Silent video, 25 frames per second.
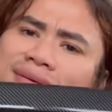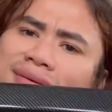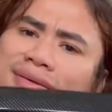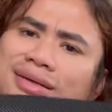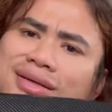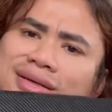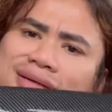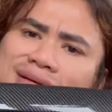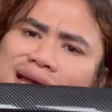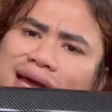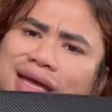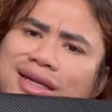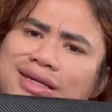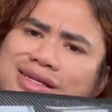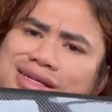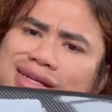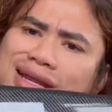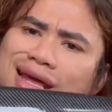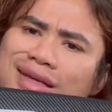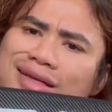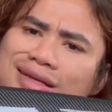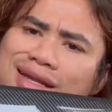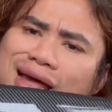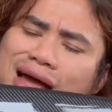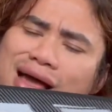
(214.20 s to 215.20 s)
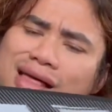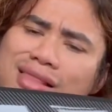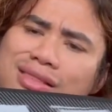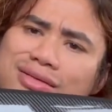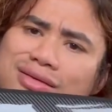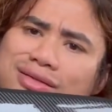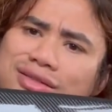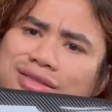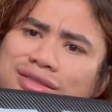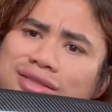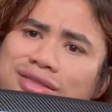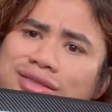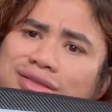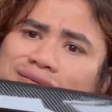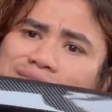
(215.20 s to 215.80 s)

$99, $100,